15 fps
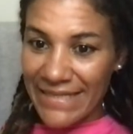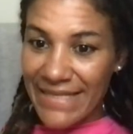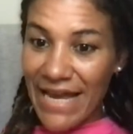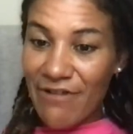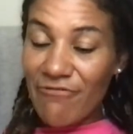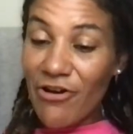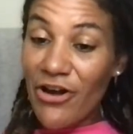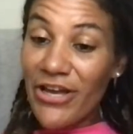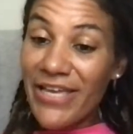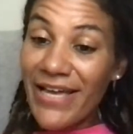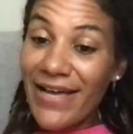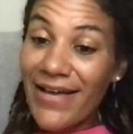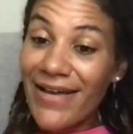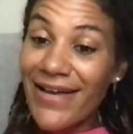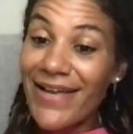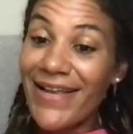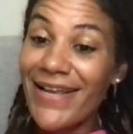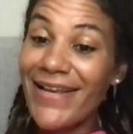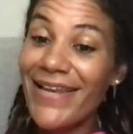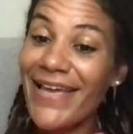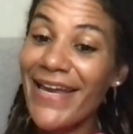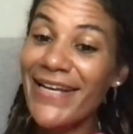The
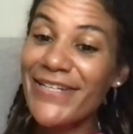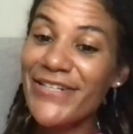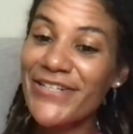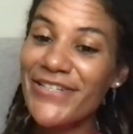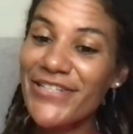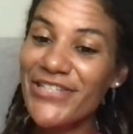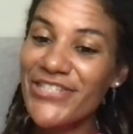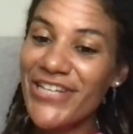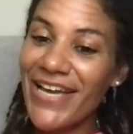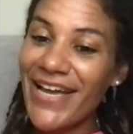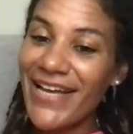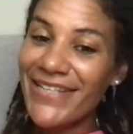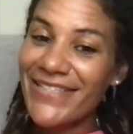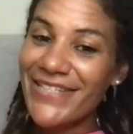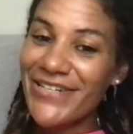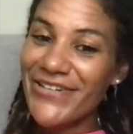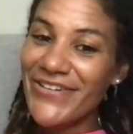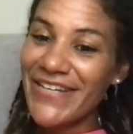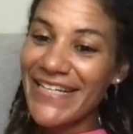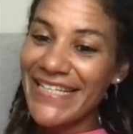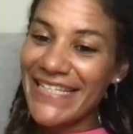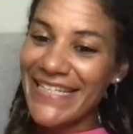Royal entered the chat.
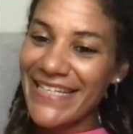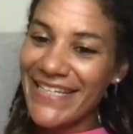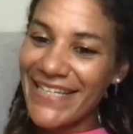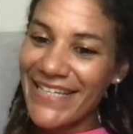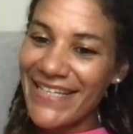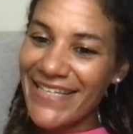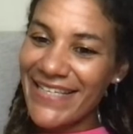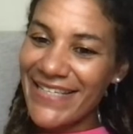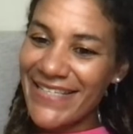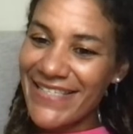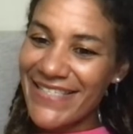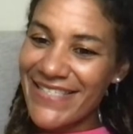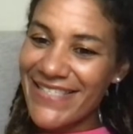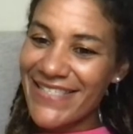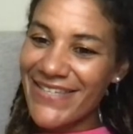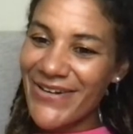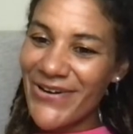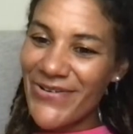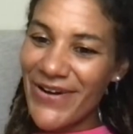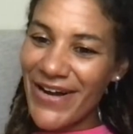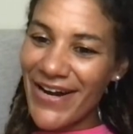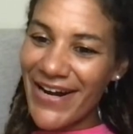Greetings.
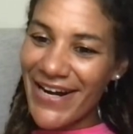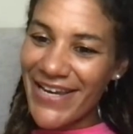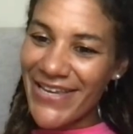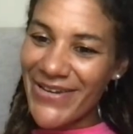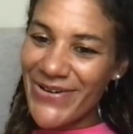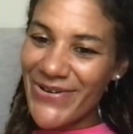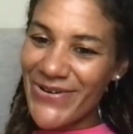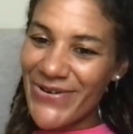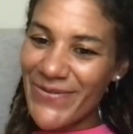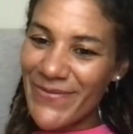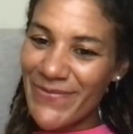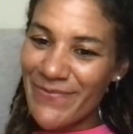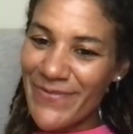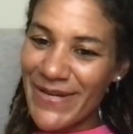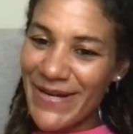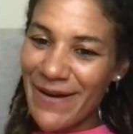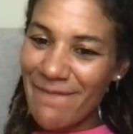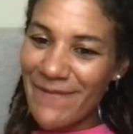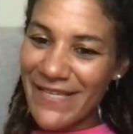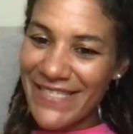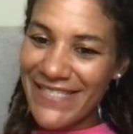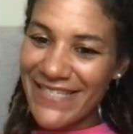How are you? Big
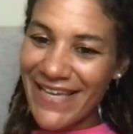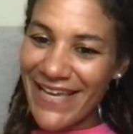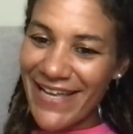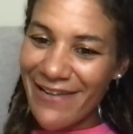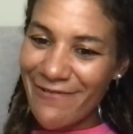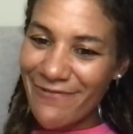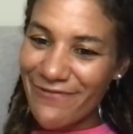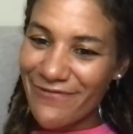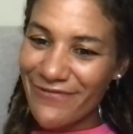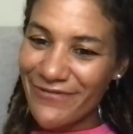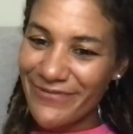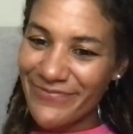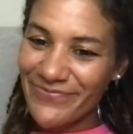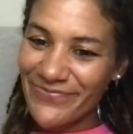up yourself.